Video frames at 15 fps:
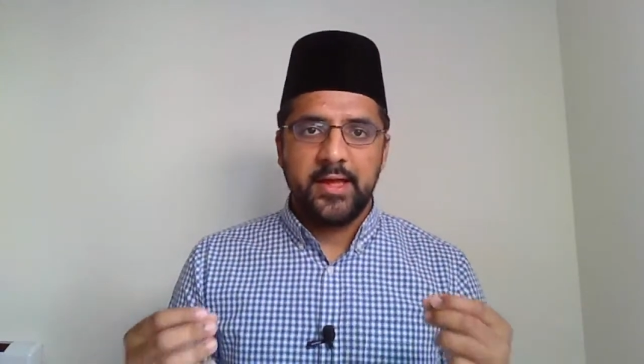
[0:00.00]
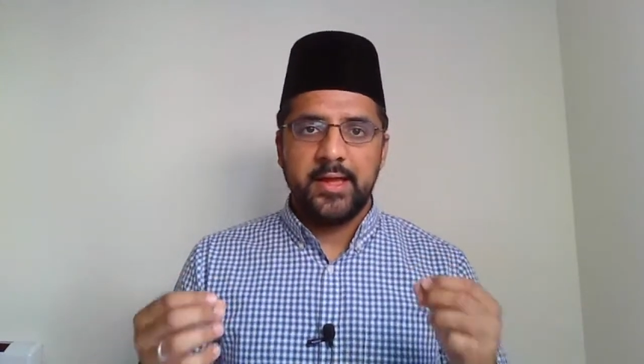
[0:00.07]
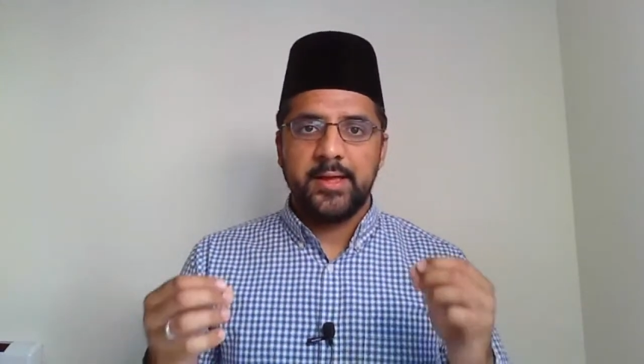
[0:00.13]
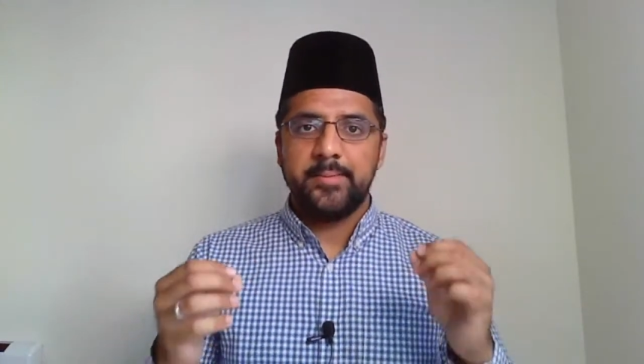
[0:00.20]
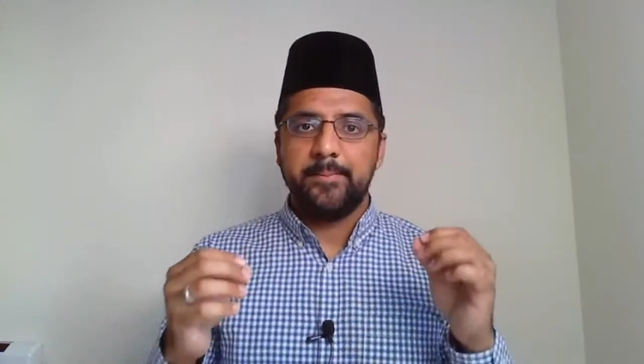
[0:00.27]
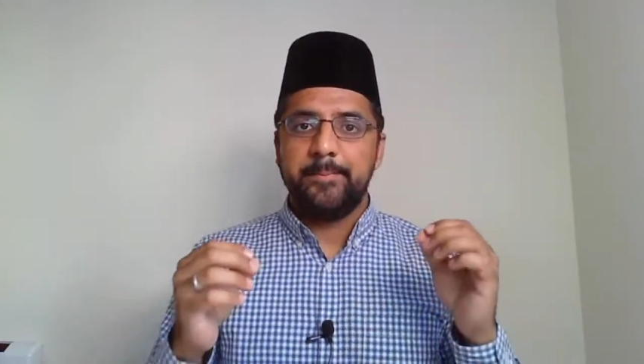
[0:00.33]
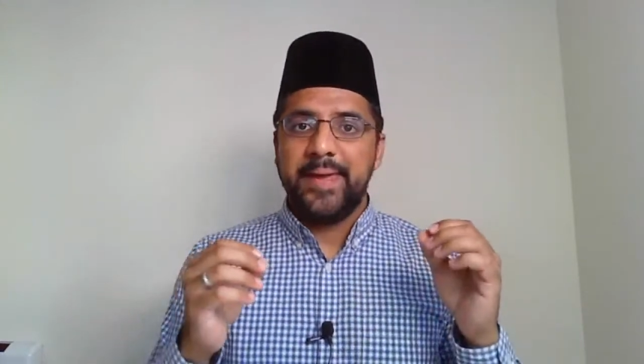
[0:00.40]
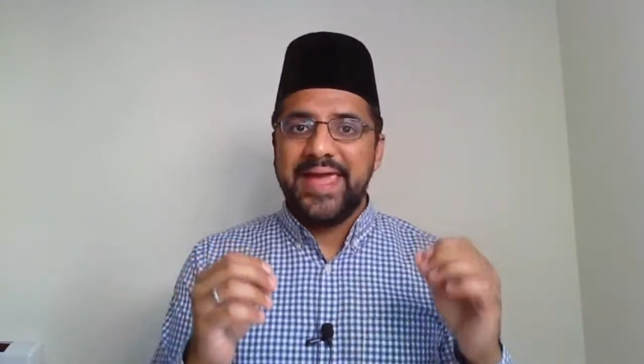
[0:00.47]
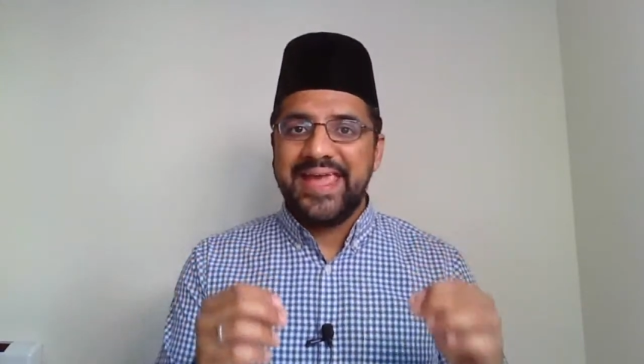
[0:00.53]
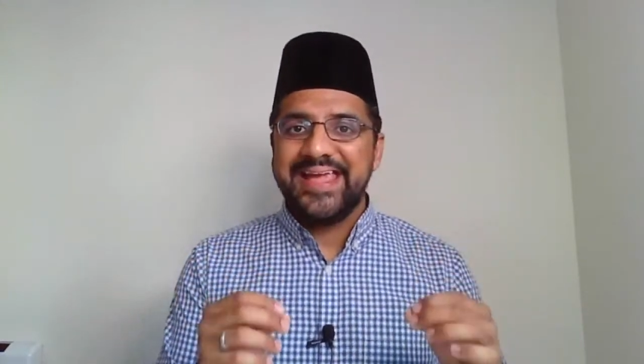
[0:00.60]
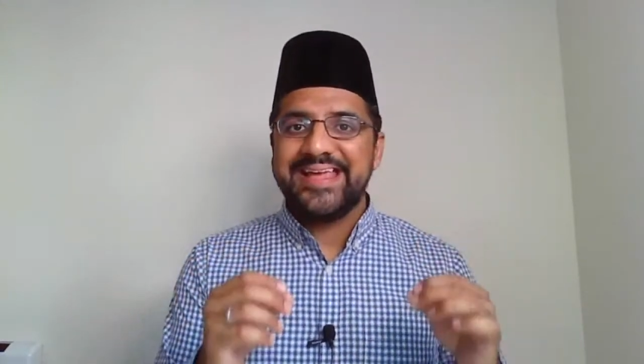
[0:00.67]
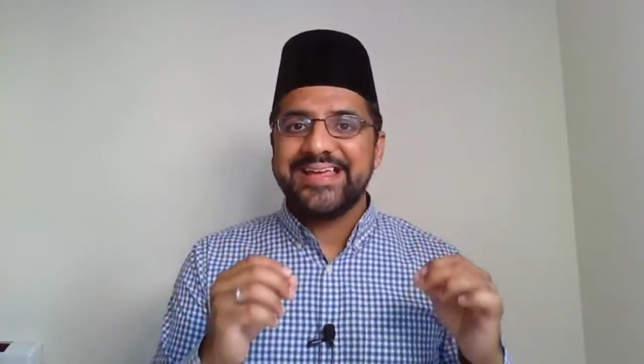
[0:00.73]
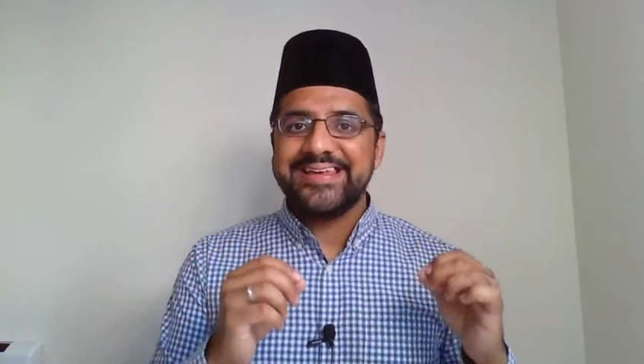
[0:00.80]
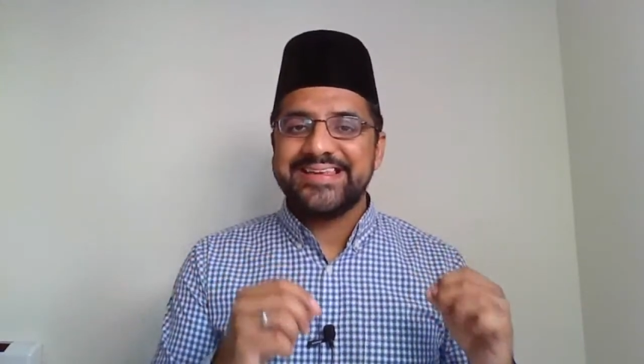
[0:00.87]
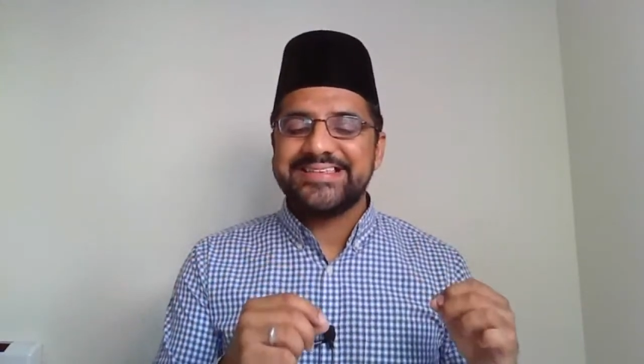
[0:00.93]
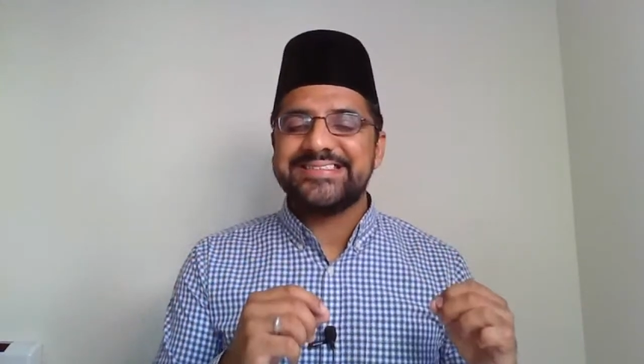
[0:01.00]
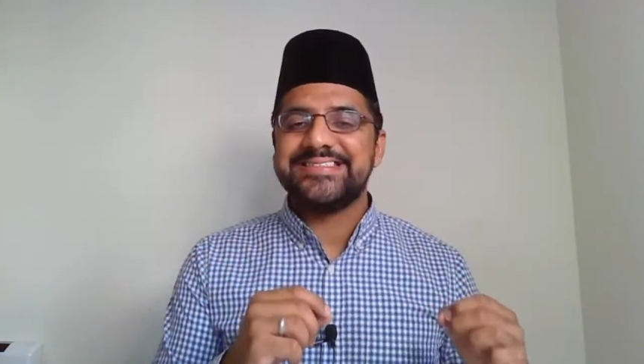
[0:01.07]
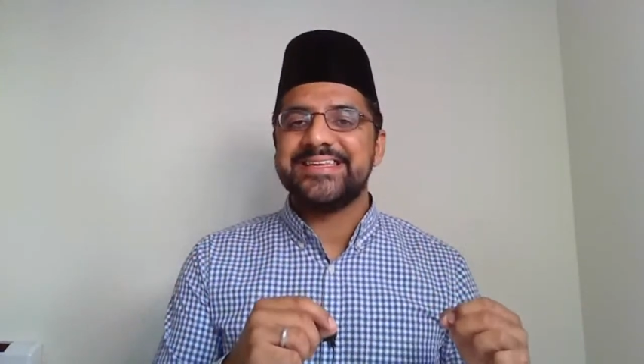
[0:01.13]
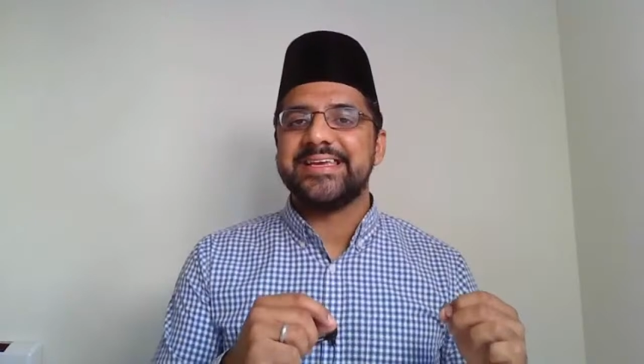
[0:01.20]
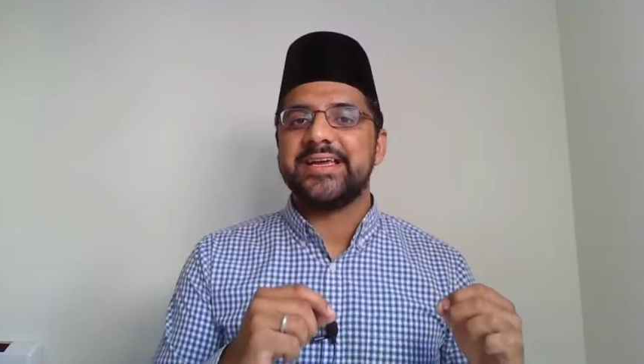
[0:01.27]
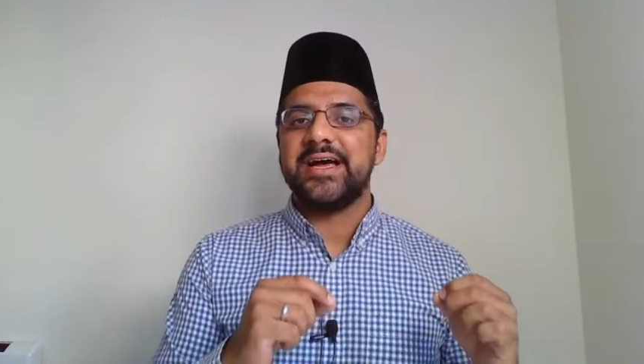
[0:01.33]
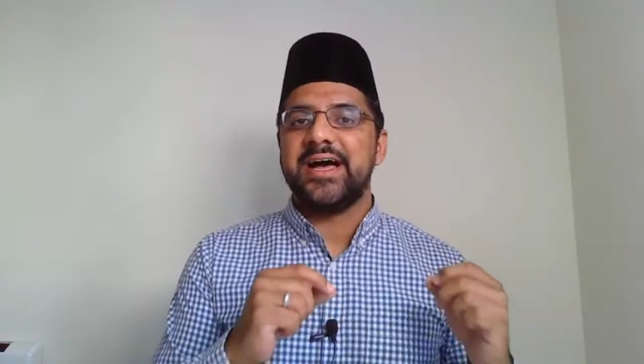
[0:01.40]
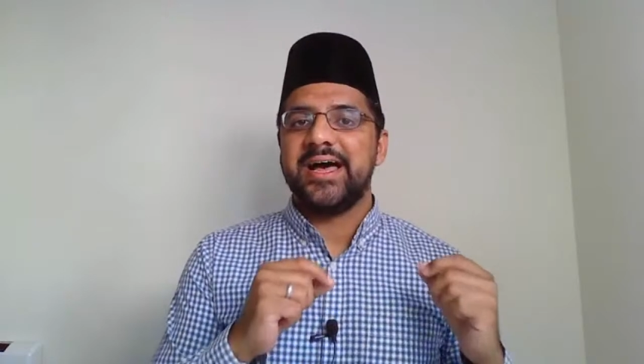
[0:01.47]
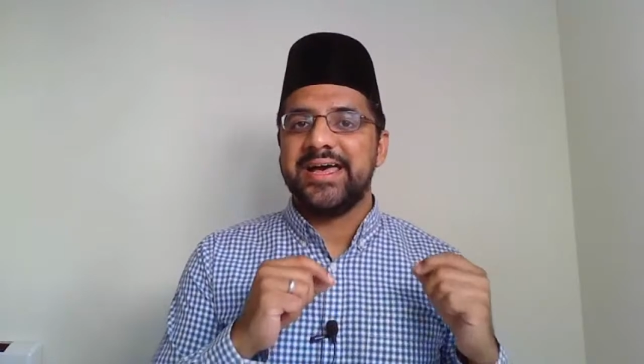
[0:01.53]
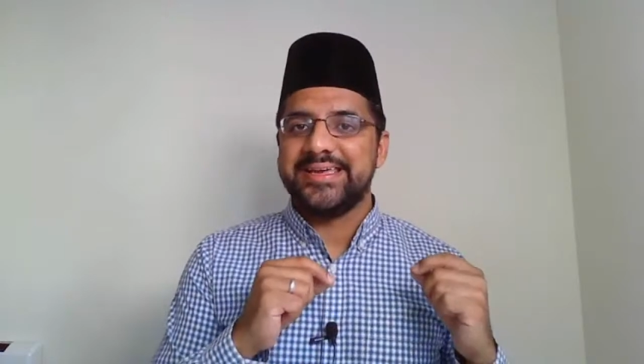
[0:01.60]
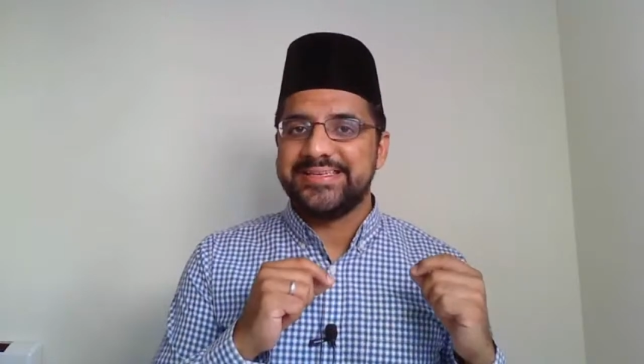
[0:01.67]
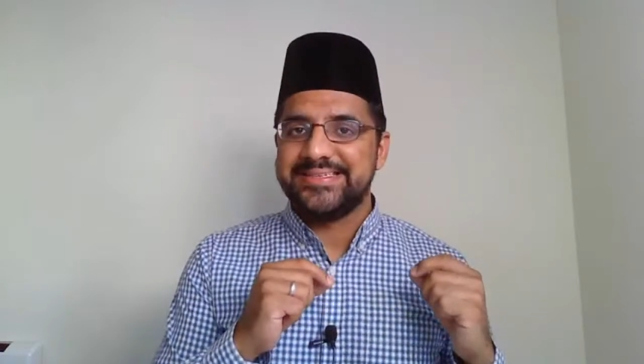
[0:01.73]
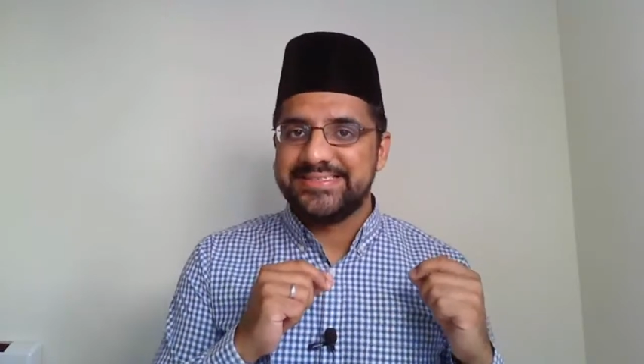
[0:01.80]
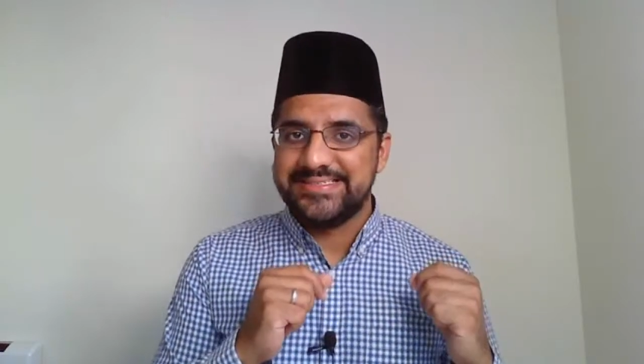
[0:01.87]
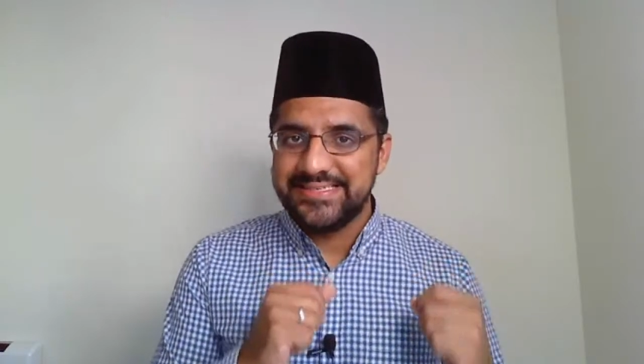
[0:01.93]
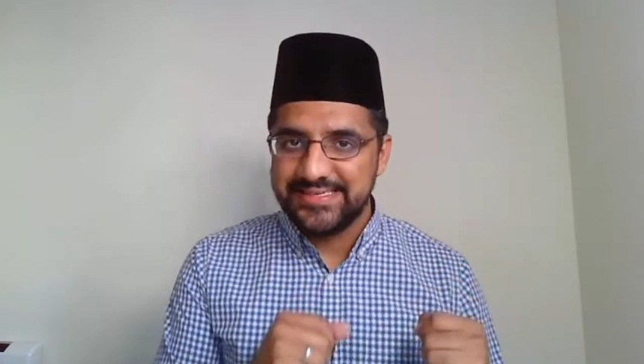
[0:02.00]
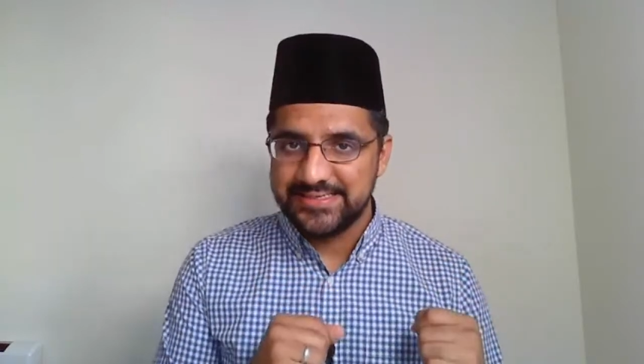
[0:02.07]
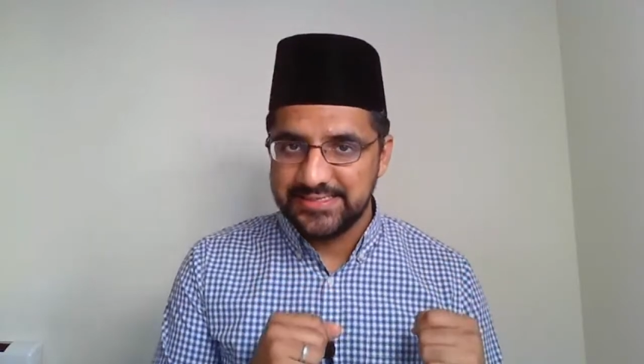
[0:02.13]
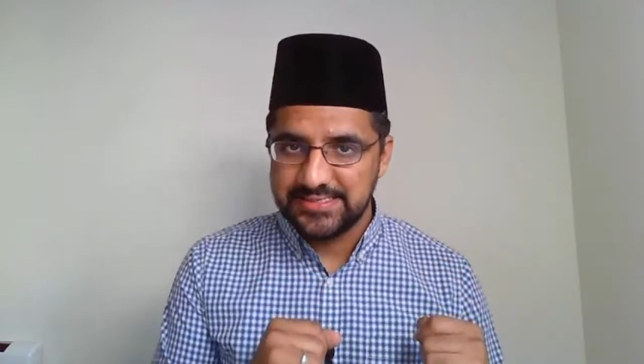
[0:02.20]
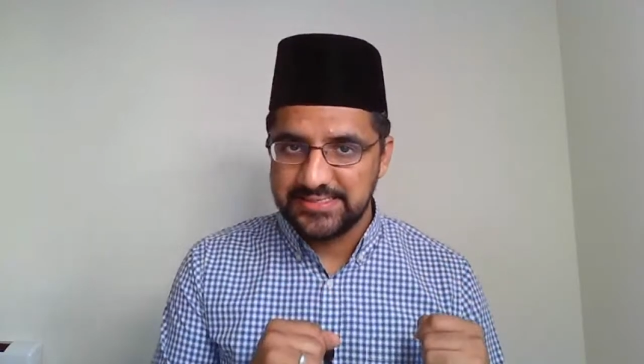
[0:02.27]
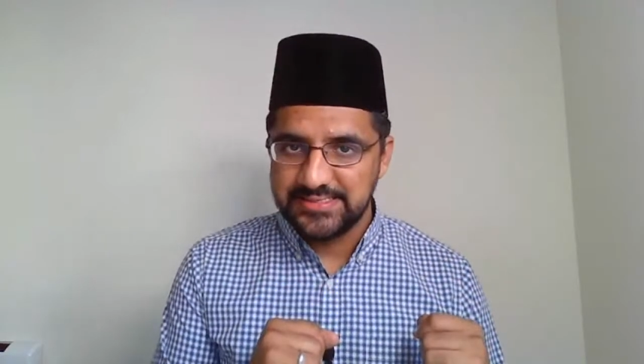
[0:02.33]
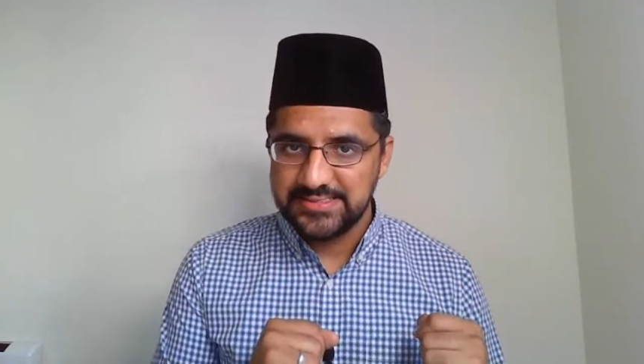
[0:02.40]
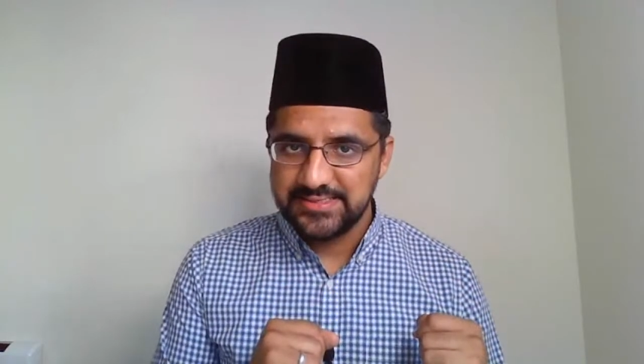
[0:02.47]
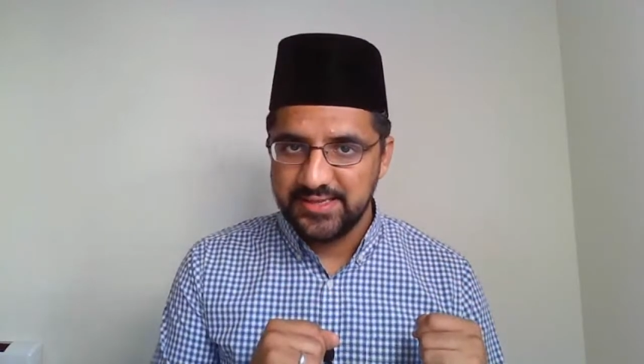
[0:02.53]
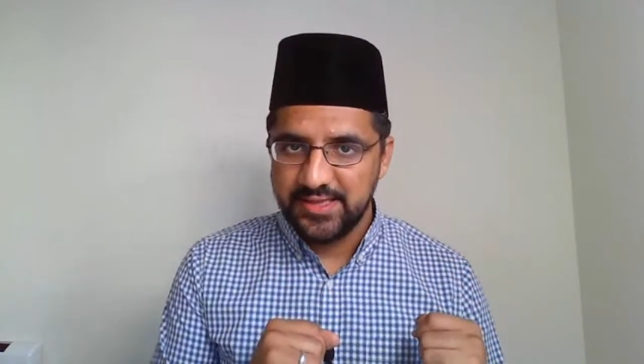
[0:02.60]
paganistic ideas.